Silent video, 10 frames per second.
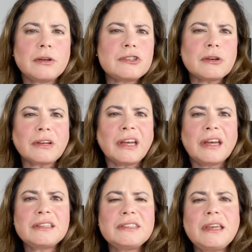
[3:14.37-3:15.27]
Could your
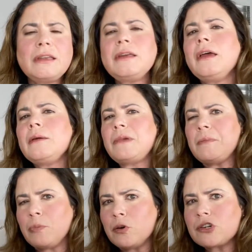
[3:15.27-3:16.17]
content
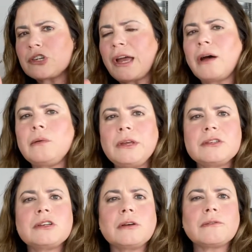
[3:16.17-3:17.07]
be pushed out
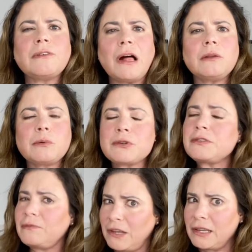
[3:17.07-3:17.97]
into your
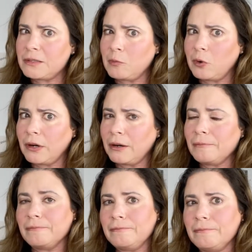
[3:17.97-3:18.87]
followers' feeds more?